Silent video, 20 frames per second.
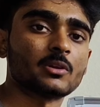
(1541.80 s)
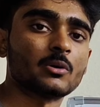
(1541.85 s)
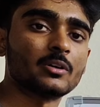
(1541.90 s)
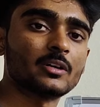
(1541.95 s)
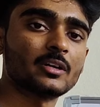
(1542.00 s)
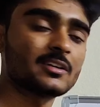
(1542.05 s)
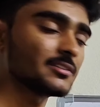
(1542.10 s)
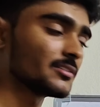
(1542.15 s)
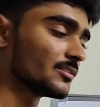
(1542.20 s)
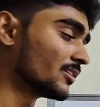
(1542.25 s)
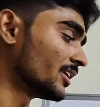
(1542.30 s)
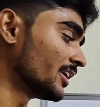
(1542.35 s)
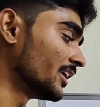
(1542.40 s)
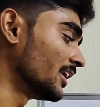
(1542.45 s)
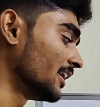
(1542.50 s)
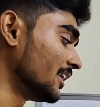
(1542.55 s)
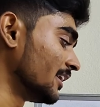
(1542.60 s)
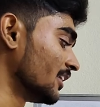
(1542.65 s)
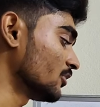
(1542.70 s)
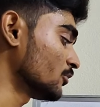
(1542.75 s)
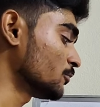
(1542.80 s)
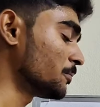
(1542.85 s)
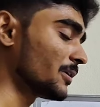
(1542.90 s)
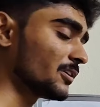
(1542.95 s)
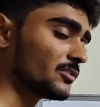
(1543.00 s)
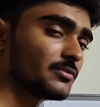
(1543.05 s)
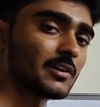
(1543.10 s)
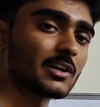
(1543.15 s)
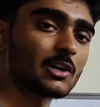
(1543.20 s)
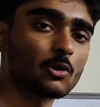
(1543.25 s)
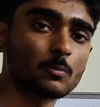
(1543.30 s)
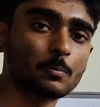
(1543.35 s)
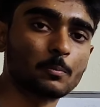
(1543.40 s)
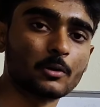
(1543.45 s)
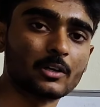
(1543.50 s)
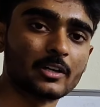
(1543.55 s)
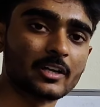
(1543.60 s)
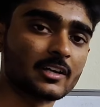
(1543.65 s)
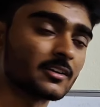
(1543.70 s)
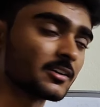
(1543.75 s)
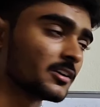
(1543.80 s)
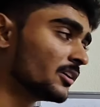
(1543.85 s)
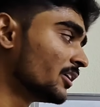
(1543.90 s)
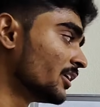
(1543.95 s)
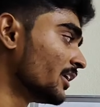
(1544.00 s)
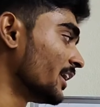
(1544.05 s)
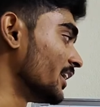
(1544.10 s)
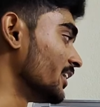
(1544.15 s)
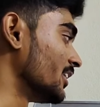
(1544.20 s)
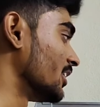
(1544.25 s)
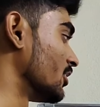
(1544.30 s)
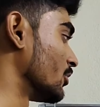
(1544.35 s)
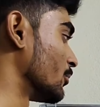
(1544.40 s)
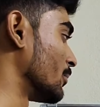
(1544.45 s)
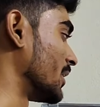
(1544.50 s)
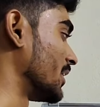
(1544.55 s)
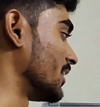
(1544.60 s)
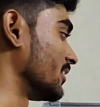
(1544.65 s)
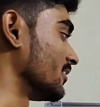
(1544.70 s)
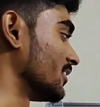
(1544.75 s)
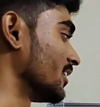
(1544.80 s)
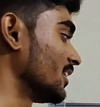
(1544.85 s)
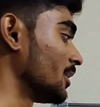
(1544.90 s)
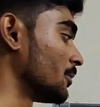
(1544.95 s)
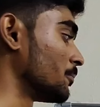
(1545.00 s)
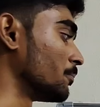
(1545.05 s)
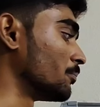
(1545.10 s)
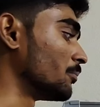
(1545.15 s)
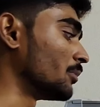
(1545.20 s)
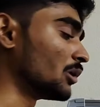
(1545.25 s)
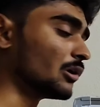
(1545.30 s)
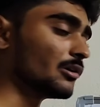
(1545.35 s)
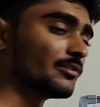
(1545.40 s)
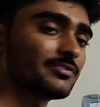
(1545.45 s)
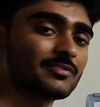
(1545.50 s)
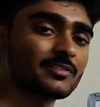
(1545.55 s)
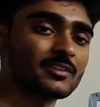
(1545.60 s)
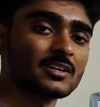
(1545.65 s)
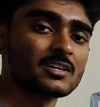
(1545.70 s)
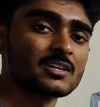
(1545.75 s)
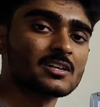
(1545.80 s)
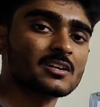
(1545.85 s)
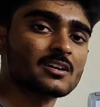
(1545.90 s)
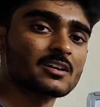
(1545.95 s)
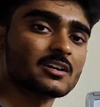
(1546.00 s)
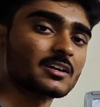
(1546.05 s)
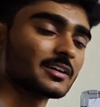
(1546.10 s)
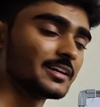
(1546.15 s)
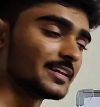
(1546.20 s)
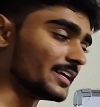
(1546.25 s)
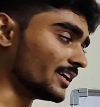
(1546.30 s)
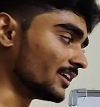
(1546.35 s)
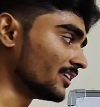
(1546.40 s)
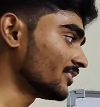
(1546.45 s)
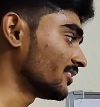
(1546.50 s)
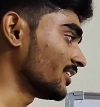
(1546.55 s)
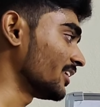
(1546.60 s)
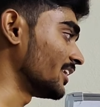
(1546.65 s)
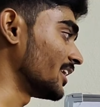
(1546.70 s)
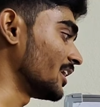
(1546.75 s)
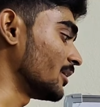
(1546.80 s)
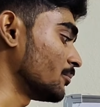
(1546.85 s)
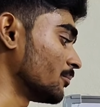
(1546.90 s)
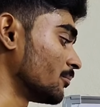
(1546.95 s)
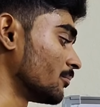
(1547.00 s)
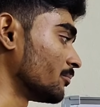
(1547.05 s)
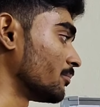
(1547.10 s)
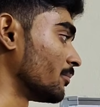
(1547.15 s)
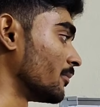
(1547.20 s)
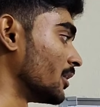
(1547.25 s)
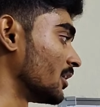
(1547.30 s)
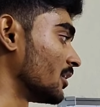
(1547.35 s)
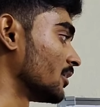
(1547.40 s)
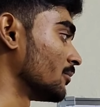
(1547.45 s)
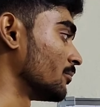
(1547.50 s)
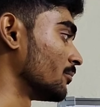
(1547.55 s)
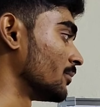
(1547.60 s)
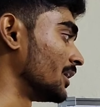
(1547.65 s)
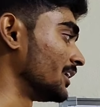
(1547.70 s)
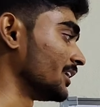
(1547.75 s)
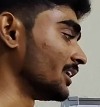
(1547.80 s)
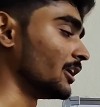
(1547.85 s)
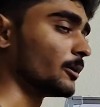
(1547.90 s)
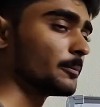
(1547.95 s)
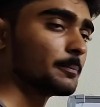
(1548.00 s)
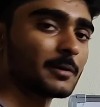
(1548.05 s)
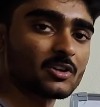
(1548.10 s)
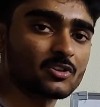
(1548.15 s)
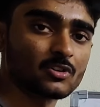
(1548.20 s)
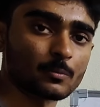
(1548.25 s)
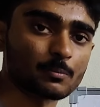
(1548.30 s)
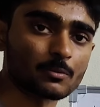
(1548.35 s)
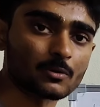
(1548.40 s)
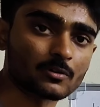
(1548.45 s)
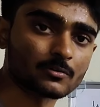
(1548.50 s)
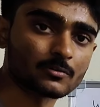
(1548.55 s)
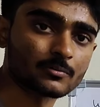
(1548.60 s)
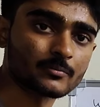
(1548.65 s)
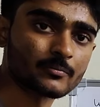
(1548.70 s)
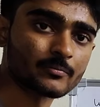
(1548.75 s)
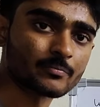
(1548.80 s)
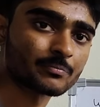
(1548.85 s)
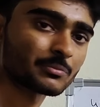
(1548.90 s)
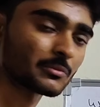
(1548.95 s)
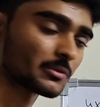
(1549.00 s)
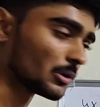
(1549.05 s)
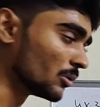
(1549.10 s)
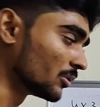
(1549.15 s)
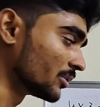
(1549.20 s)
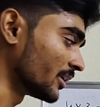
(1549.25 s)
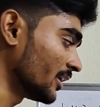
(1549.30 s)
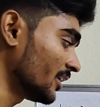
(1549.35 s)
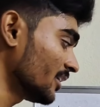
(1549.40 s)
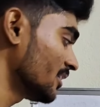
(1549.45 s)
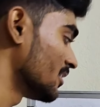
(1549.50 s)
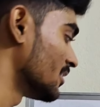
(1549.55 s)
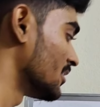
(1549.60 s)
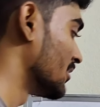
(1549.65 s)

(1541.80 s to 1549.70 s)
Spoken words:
Okay, hidden layers plus one output layer in determining the number of layers in an multi-layer perceptron. Okay,